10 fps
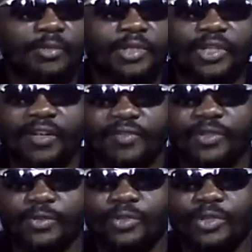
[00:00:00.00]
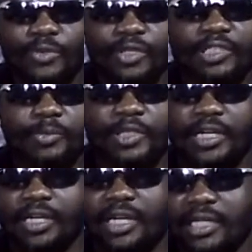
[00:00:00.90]
What would that be?
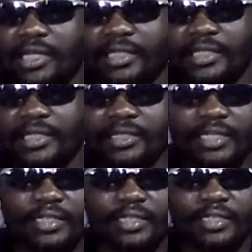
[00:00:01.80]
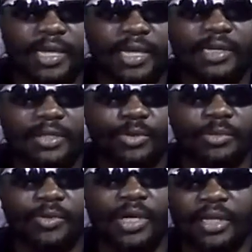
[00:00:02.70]
You're worshiping a God that is not in the
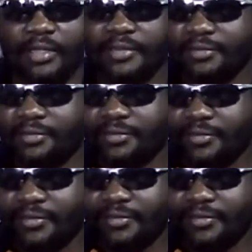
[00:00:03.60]
Bible. That would be what?